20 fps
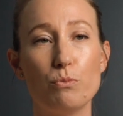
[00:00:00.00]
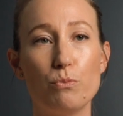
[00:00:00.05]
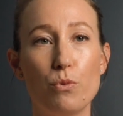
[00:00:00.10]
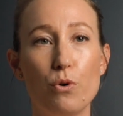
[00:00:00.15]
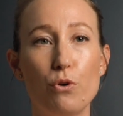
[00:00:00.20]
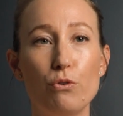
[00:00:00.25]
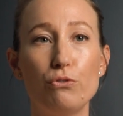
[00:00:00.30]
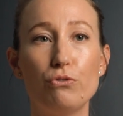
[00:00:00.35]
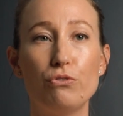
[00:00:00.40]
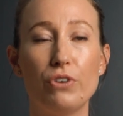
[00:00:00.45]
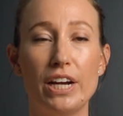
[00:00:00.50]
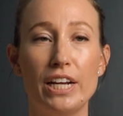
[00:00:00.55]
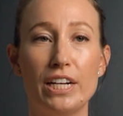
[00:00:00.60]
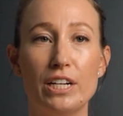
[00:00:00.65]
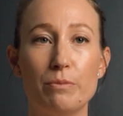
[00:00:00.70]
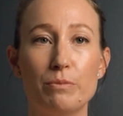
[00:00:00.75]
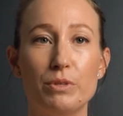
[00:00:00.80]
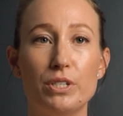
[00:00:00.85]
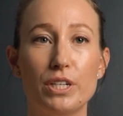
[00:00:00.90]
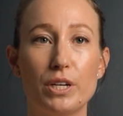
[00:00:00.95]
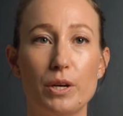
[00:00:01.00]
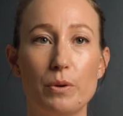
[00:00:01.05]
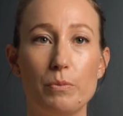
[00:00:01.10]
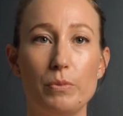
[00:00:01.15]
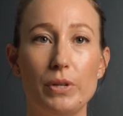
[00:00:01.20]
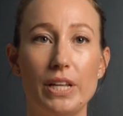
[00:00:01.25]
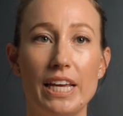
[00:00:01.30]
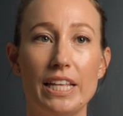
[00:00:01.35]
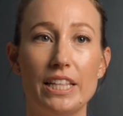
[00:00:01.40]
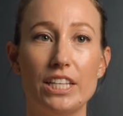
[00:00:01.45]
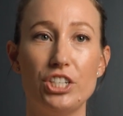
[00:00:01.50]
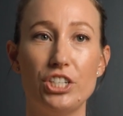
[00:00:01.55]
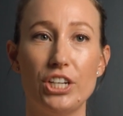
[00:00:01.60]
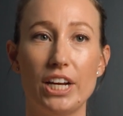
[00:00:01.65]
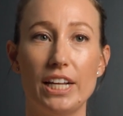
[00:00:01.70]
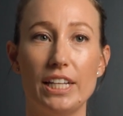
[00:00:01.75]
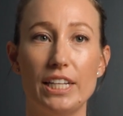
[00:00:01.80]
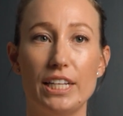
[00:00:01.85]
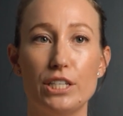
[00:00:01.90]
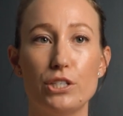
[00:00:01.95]
more freedom to complete the
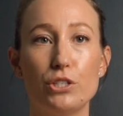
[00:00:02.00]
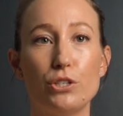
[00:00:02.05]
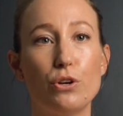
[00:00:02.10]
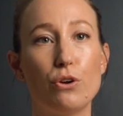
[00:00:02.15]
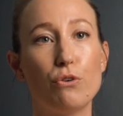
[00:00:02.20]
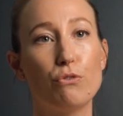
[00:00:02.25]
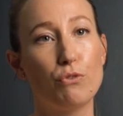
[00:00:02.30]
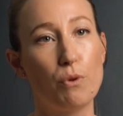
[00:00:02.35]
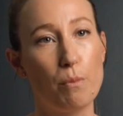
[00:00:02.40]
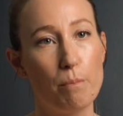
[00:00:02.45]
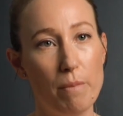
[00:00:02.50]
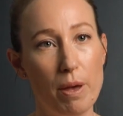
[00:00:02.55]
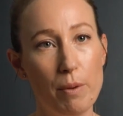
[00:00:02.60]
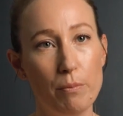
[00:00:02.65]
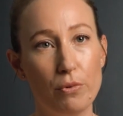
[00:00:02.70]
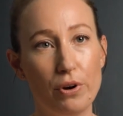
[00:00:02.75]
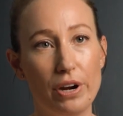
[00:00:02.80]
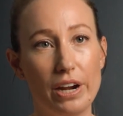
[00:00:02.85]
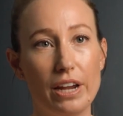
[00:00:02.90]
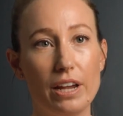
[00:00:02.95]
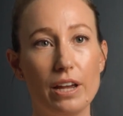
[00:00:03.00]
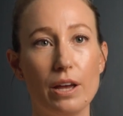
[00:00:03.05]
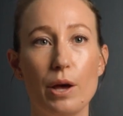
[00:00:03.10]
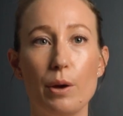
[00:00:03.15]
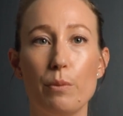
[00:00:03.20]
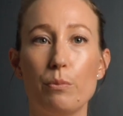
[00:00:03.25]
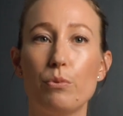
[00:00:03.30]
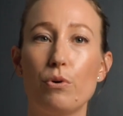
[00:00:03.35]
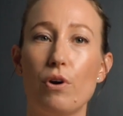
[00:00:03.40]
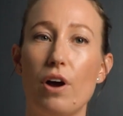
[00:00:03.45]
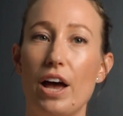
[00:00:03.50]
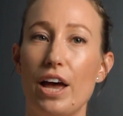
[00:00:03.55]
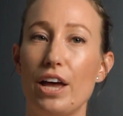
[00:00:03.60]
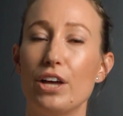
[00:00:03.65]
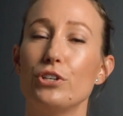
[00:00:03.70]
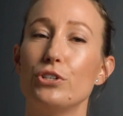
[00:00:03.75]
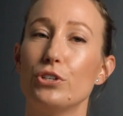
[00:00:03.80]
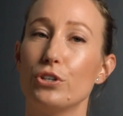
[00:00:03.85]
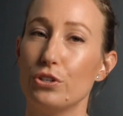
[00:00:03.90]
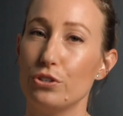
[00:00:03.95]
checklist from memory prior
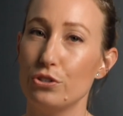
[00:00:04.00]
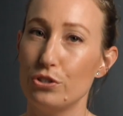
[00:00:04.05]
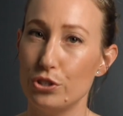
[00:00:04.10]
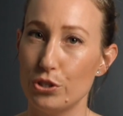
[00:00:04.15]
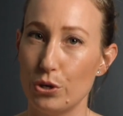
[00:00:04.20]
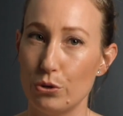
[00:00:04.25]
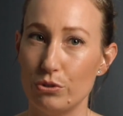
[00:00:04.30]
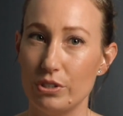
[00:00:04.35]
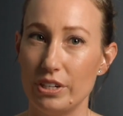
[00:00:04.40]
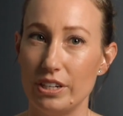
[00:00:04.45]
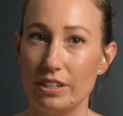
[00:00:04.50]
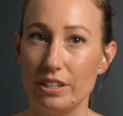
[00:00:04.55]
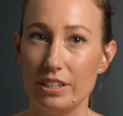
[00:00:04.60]
to consulting